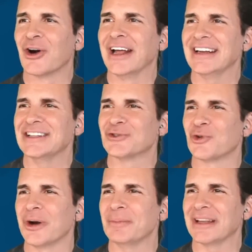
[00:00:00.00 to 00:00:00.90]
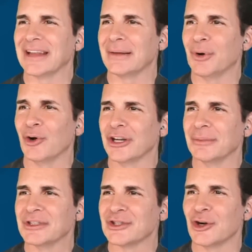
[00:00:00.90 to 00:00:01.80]
Right. He's gripping that
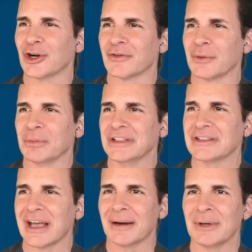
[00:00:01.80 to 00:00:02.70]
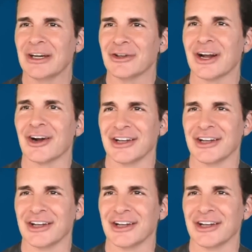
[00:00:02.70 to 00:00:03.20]
podium. Is the hooker from Police Academy under there?